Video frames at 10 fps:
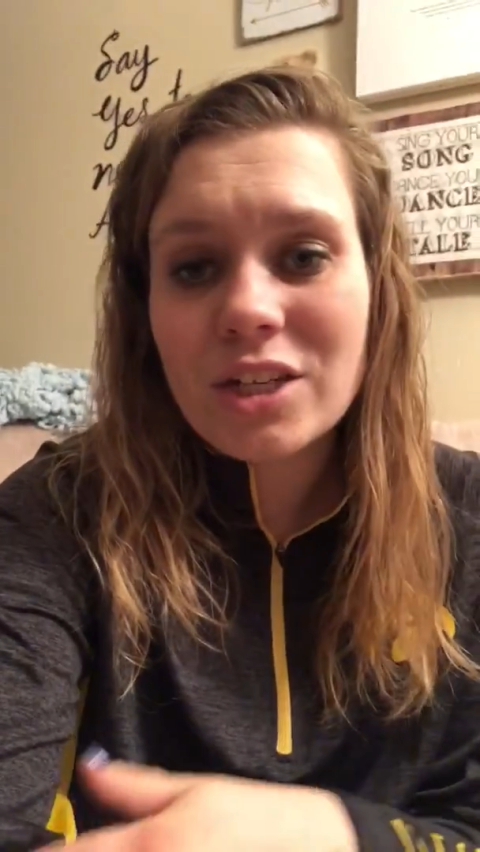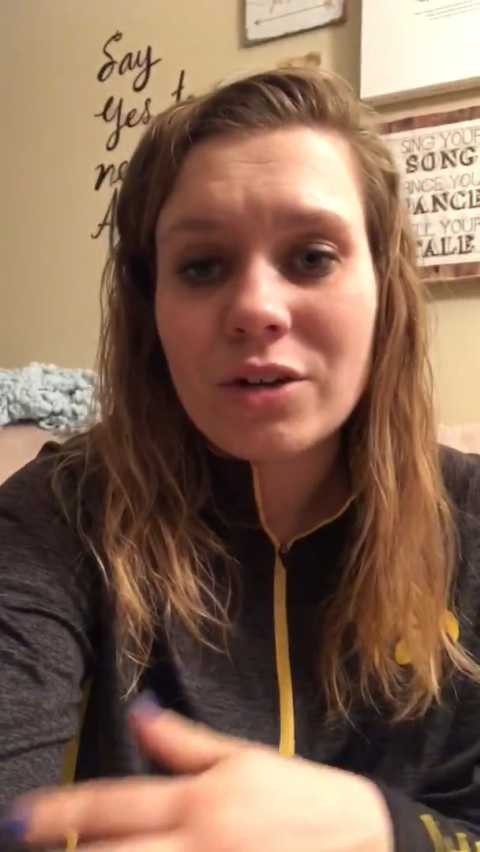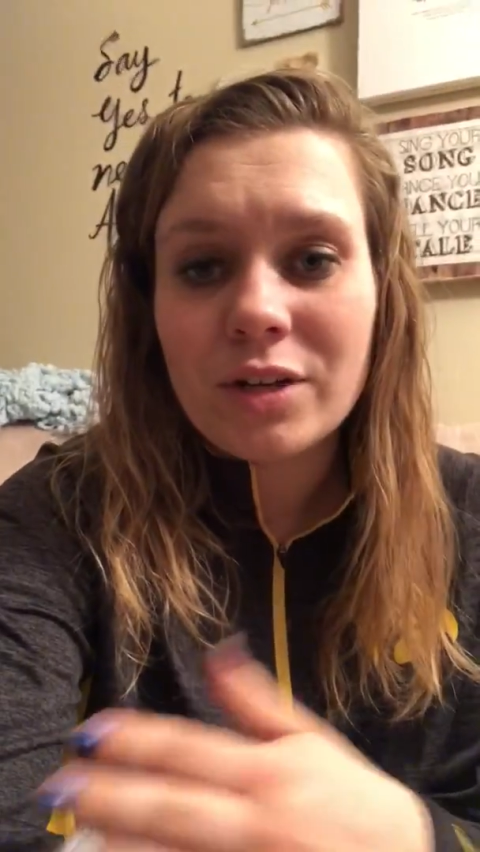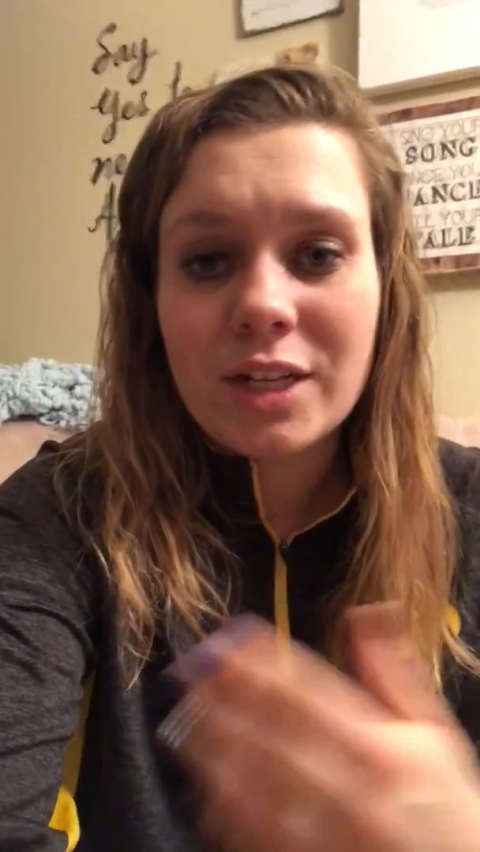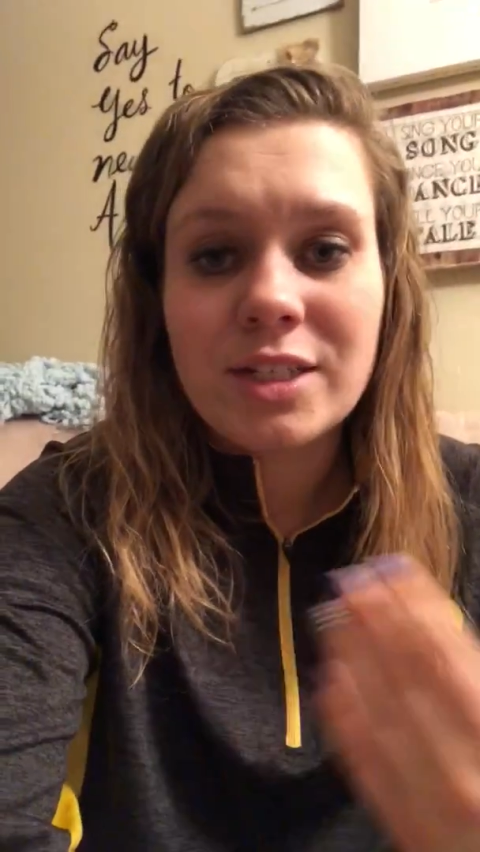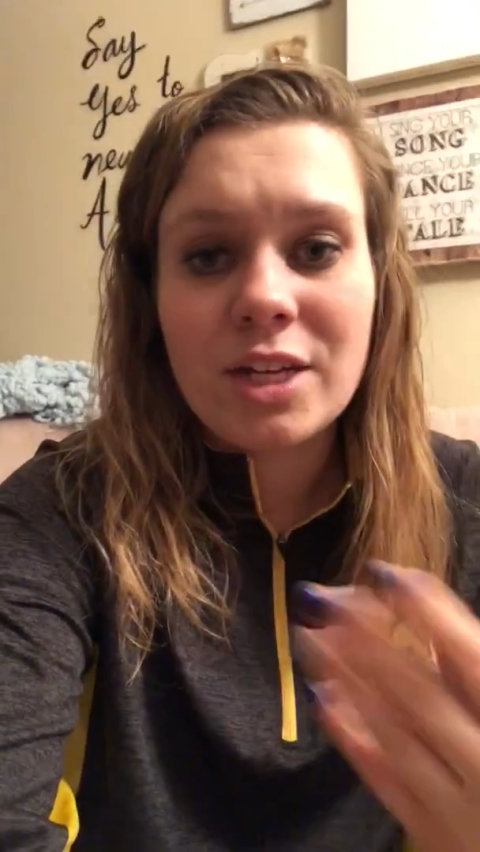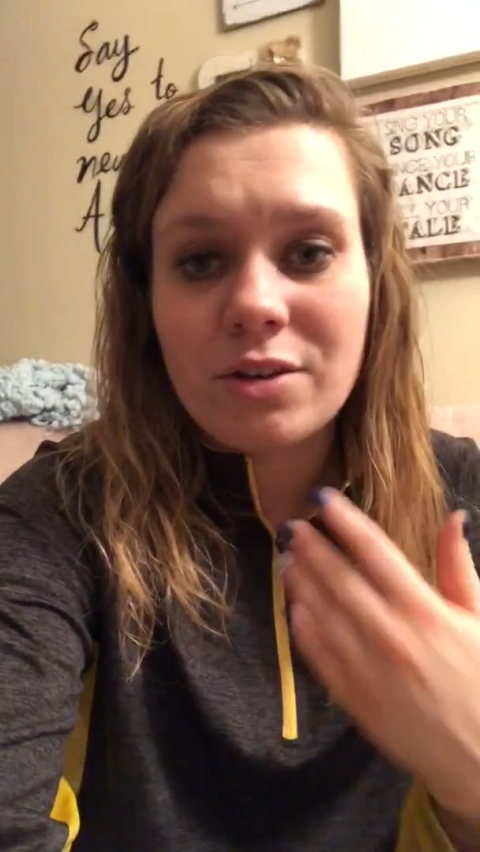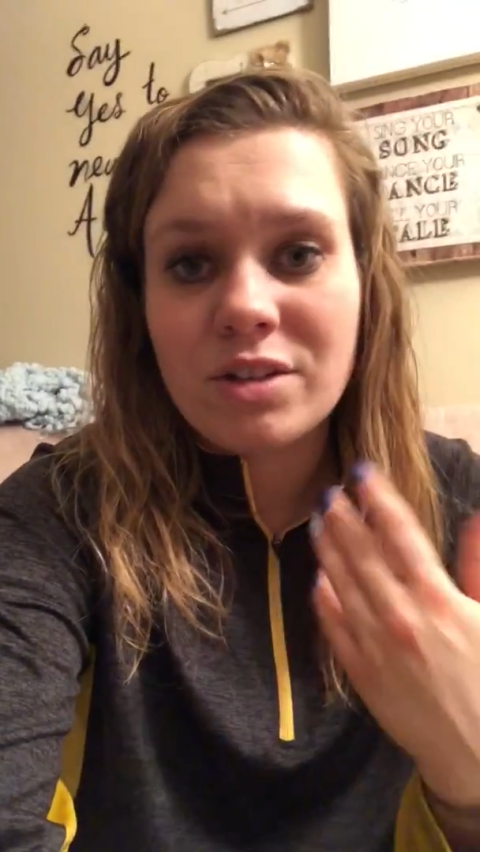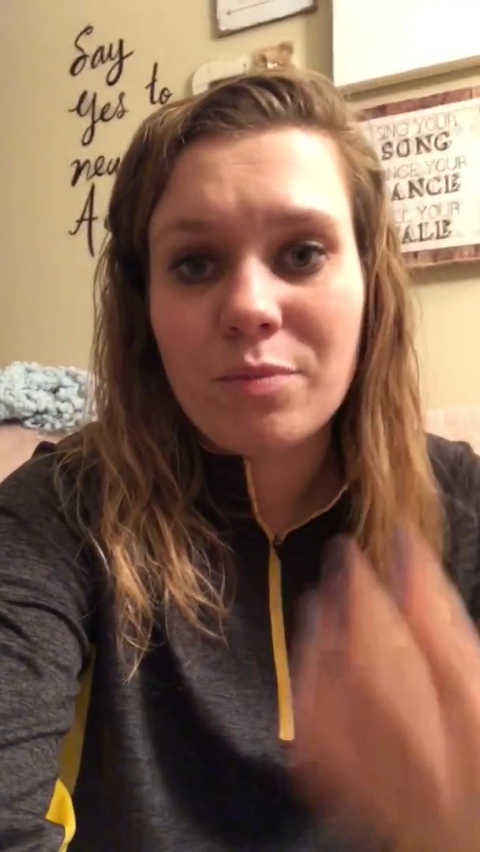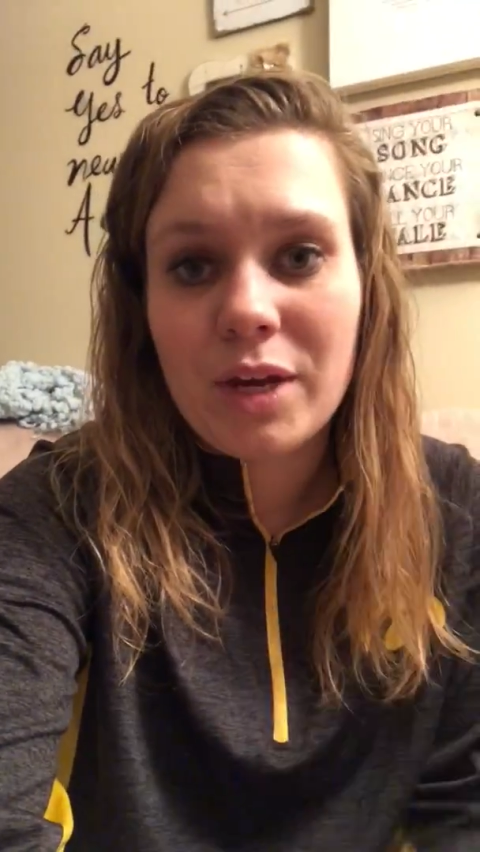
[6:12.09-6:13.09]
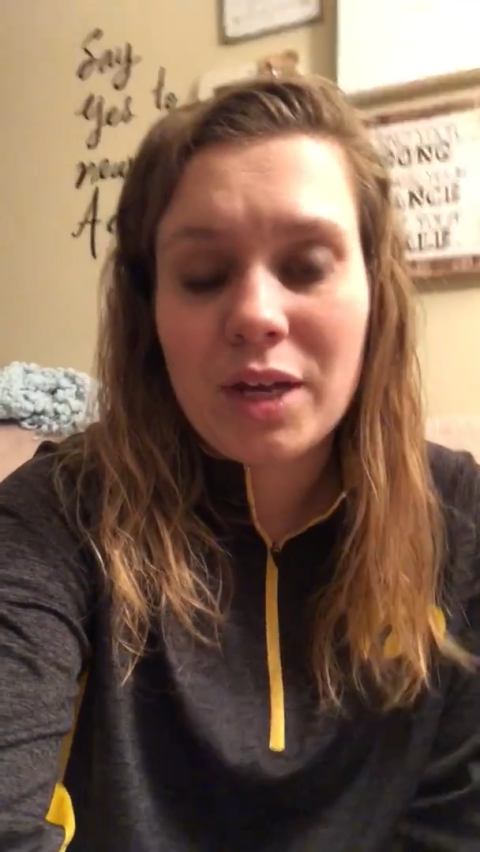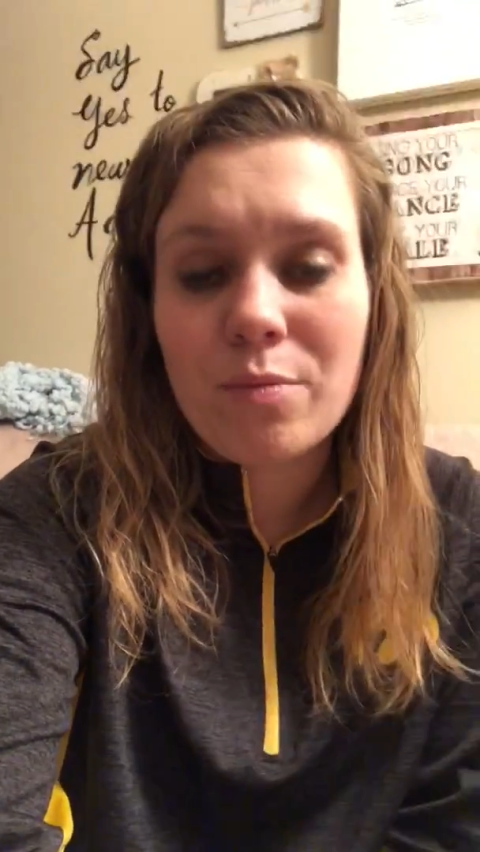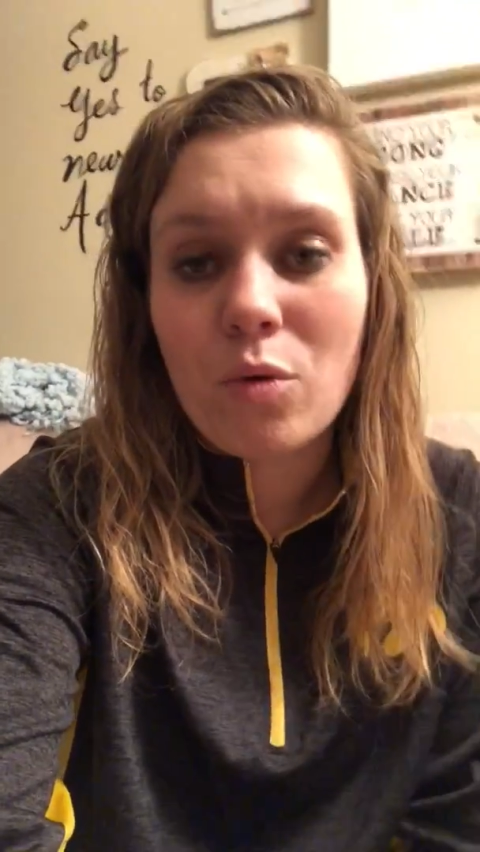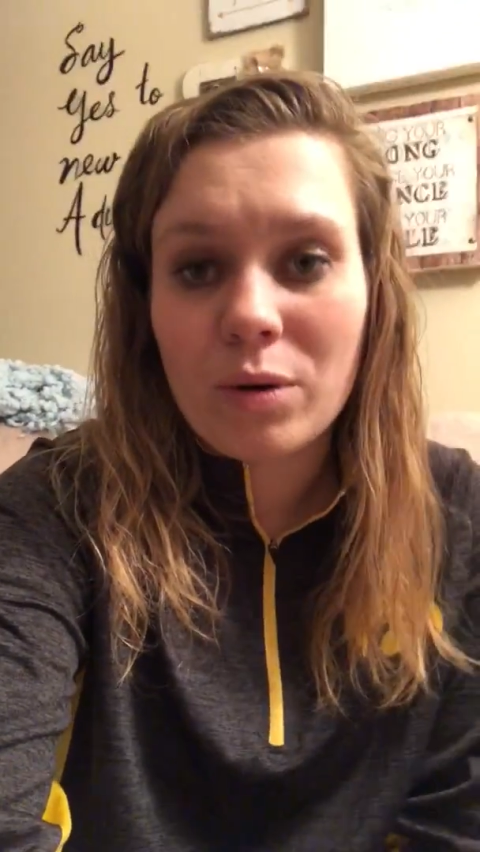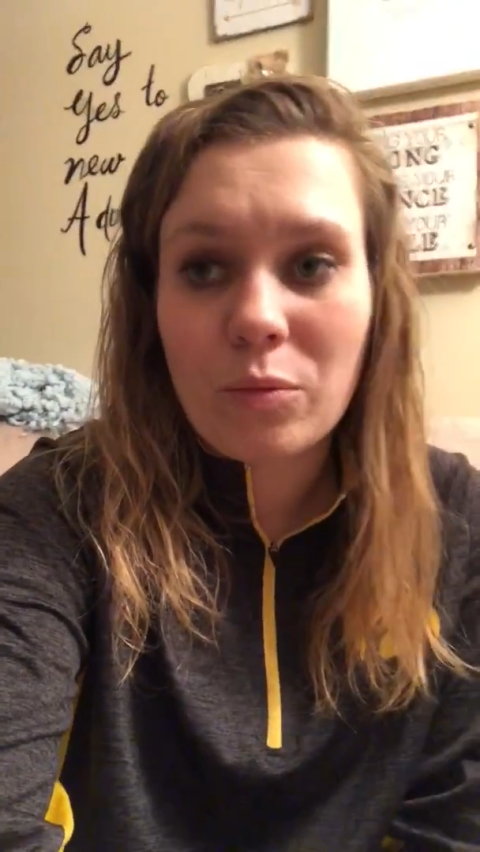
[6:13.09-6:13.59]
you can continue to make it
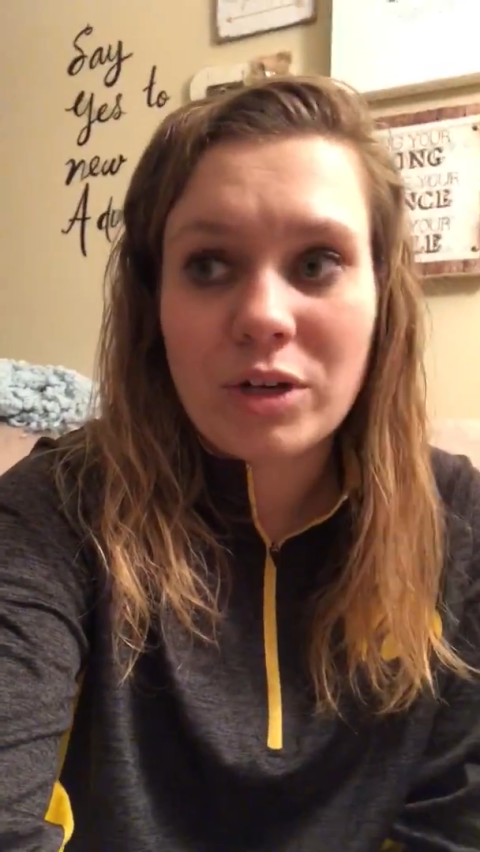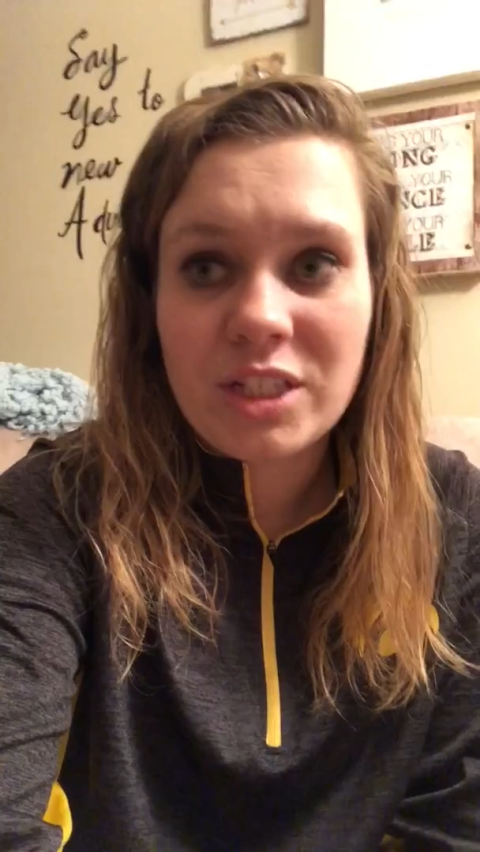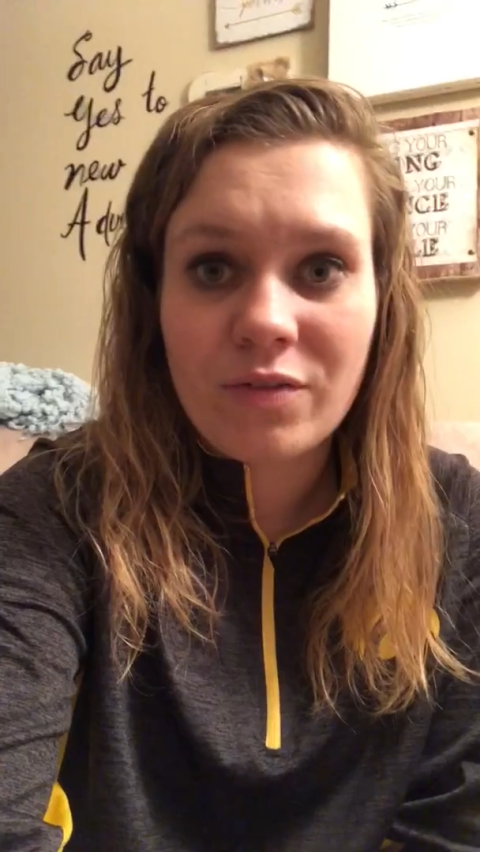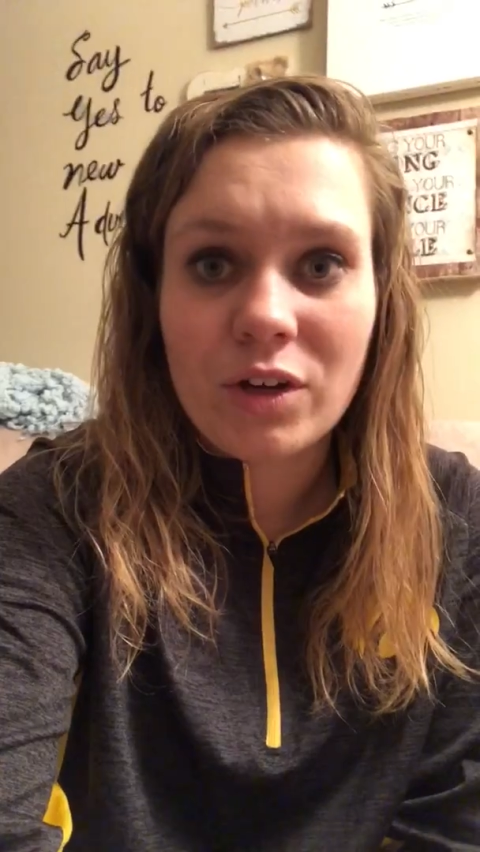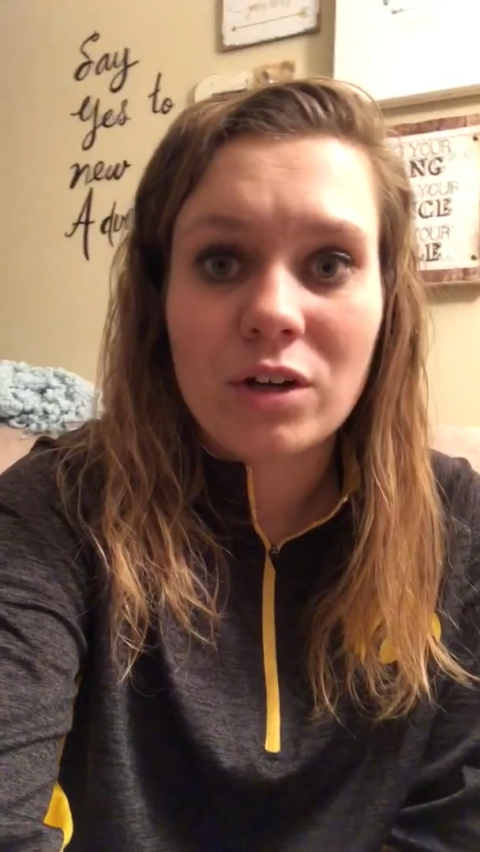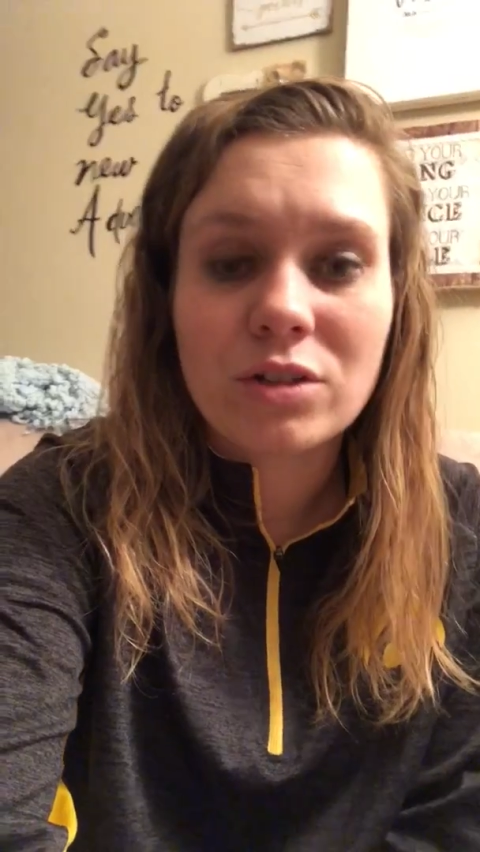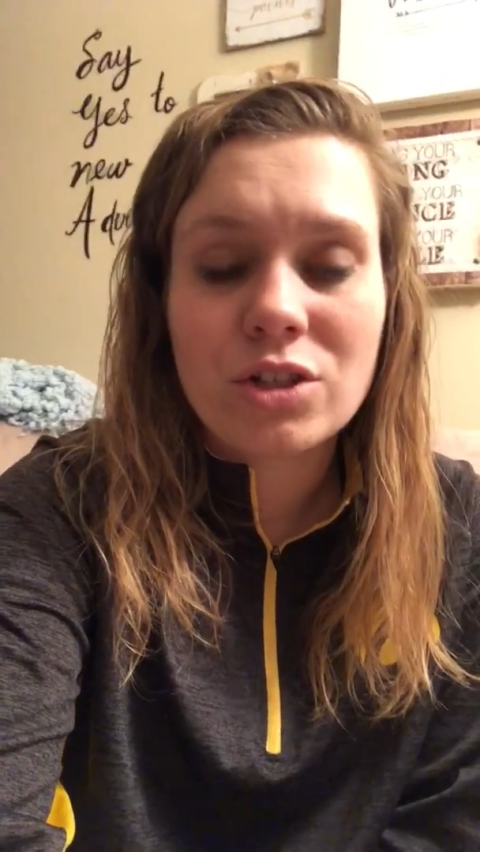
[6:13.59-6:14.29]
more and more difficult.